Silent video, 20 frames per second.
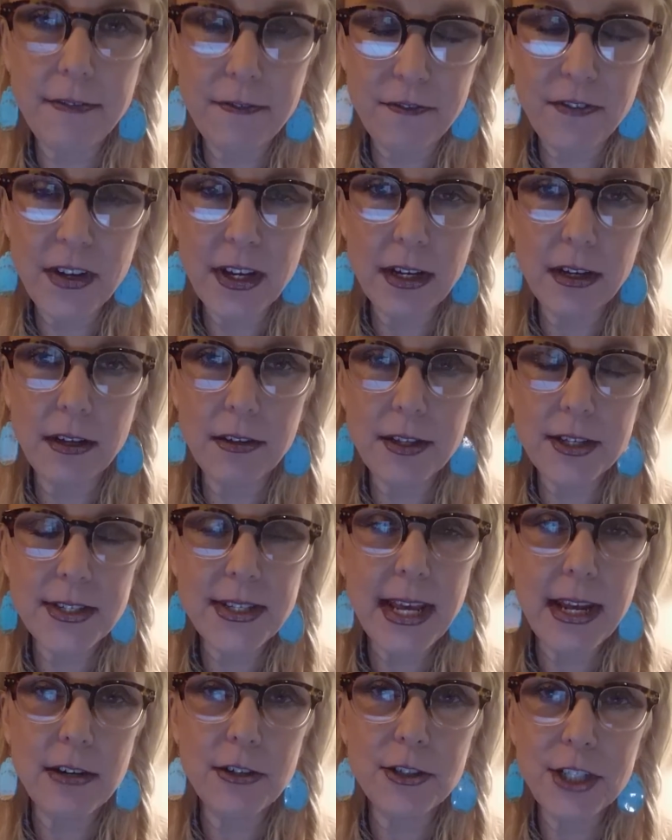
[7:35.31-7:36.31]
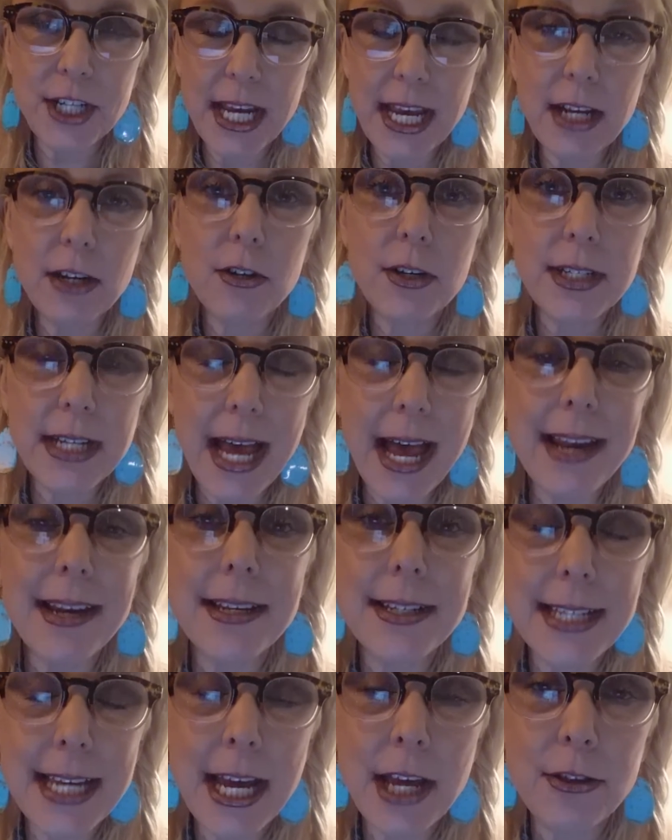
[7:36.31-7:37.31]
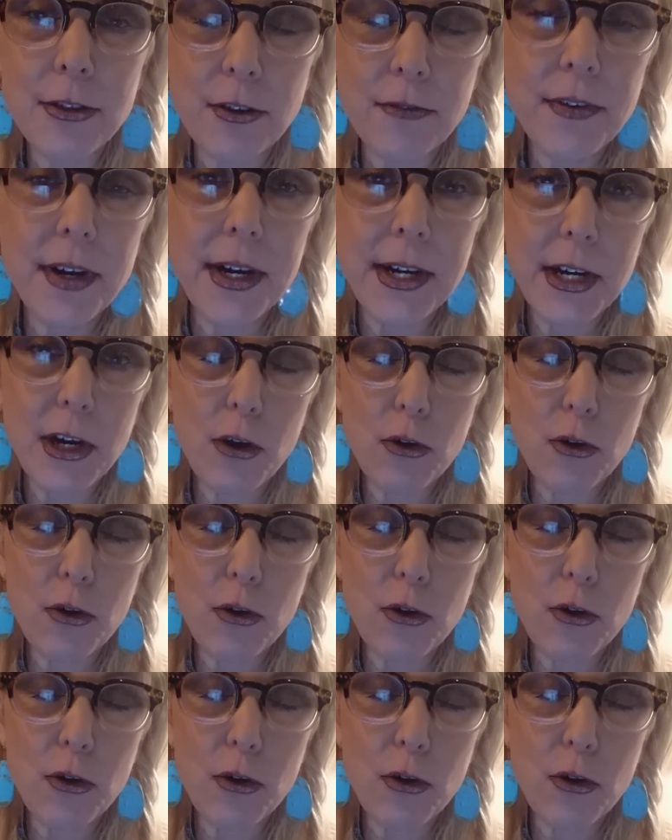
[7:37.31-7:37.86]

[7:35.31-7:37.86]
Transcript: feel this energy and could not attend their very